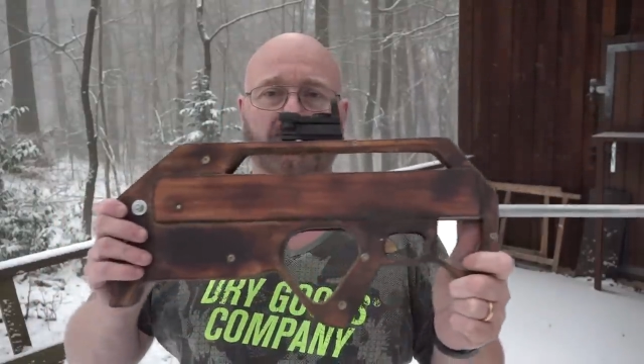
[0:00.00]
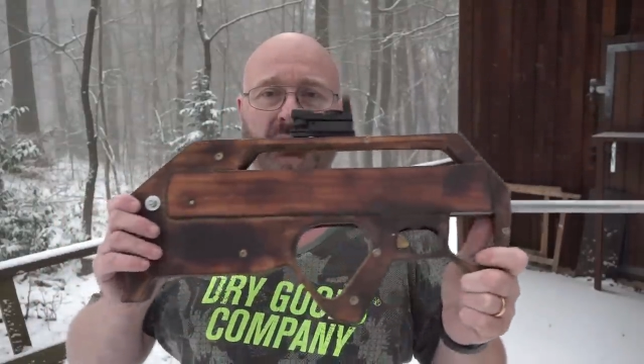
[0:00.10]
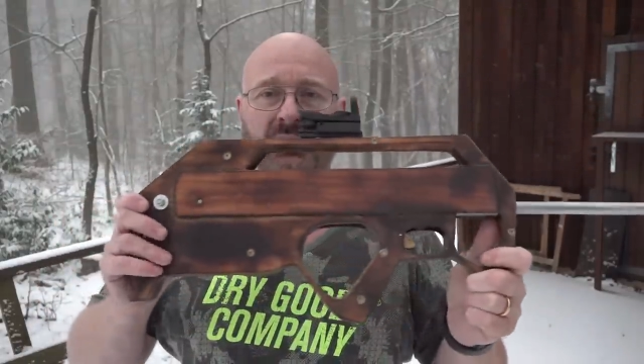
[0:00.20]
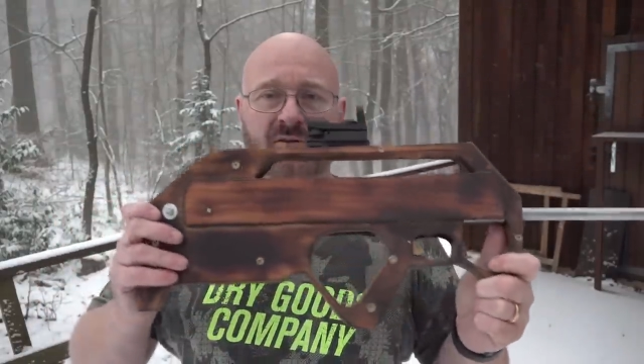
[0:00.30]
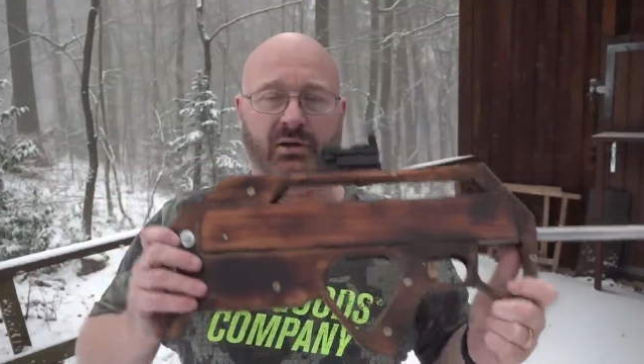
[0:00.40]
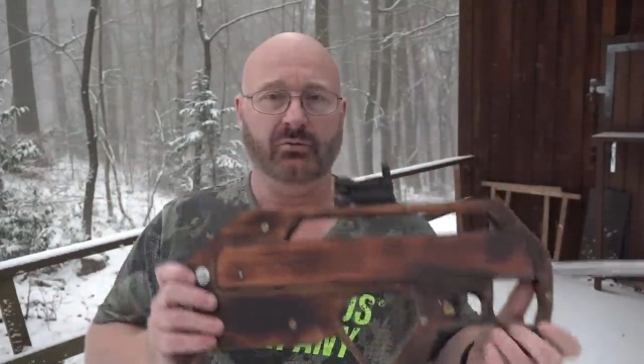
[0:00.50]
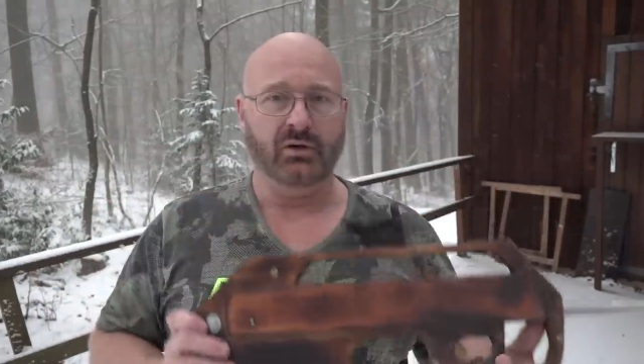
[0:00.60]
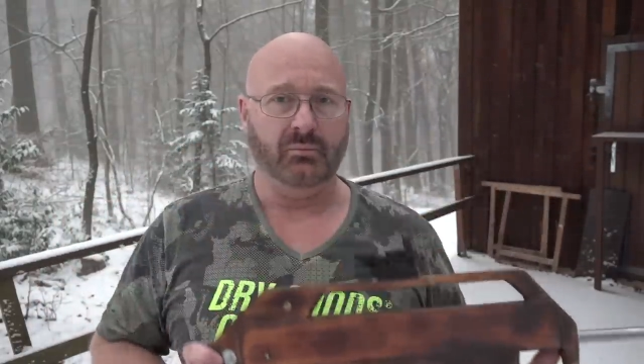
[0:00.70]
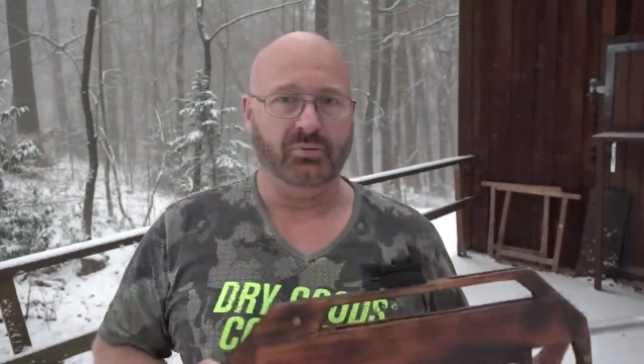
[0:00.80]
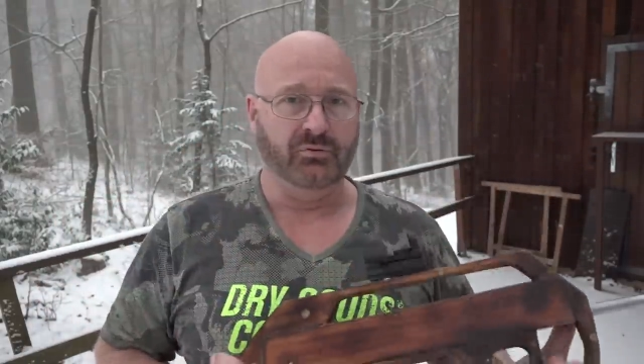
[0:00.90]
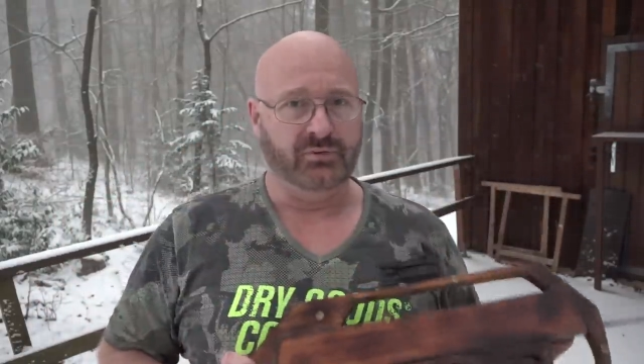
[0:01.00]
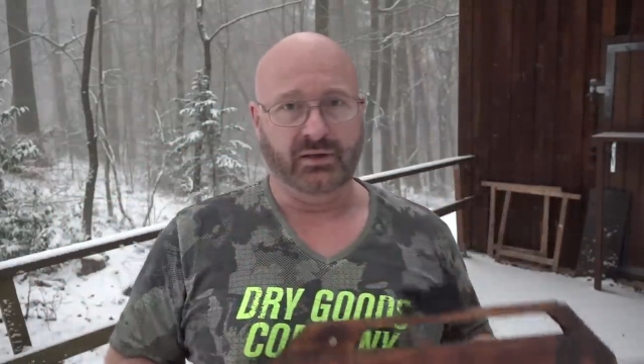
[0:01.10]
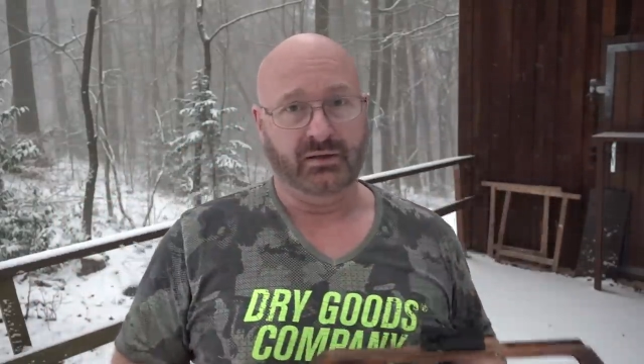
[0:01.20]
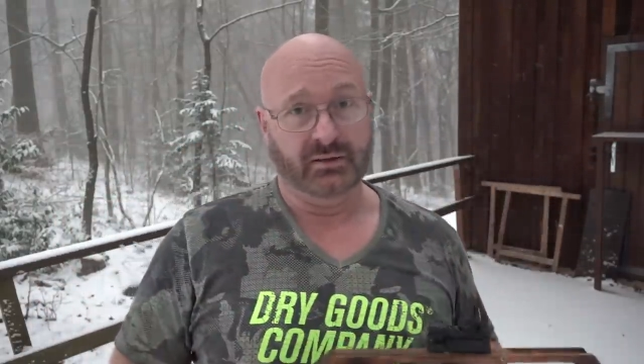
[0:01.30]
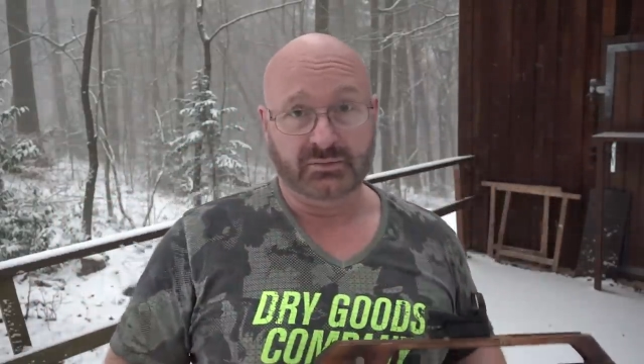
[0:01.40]
But in general, I proved
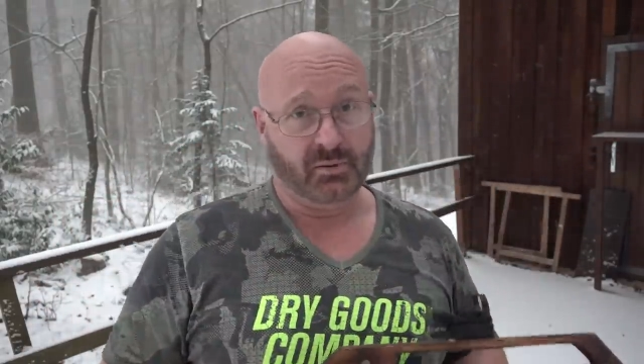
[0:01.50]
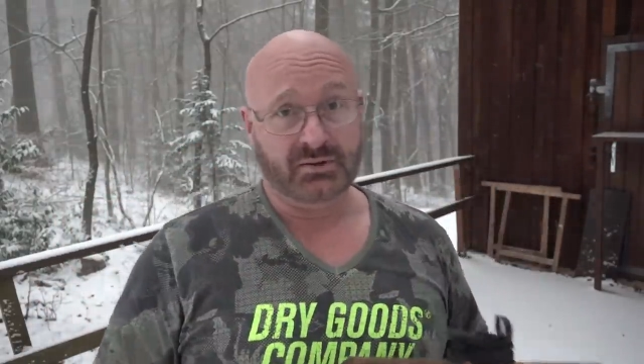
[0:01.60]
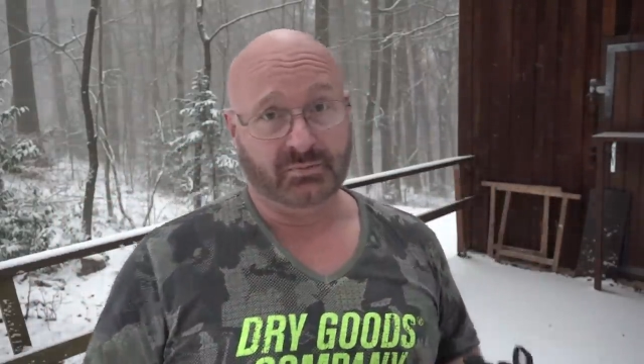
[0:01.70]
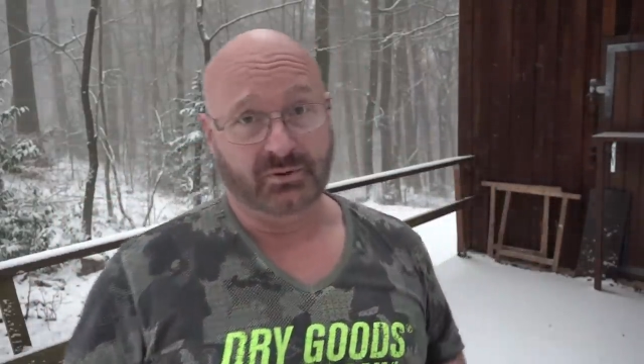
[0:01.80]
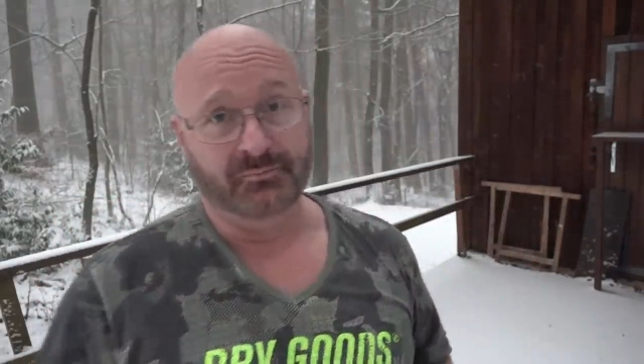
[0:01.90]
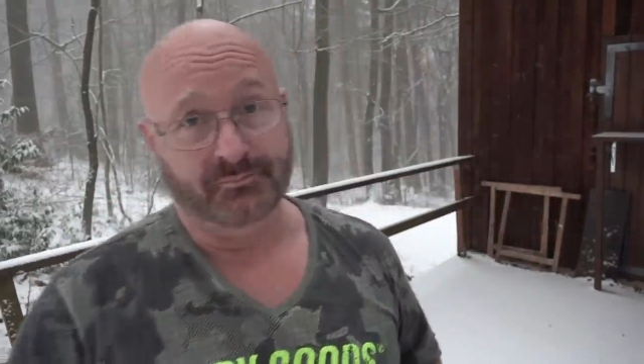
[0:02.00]
that it is possible.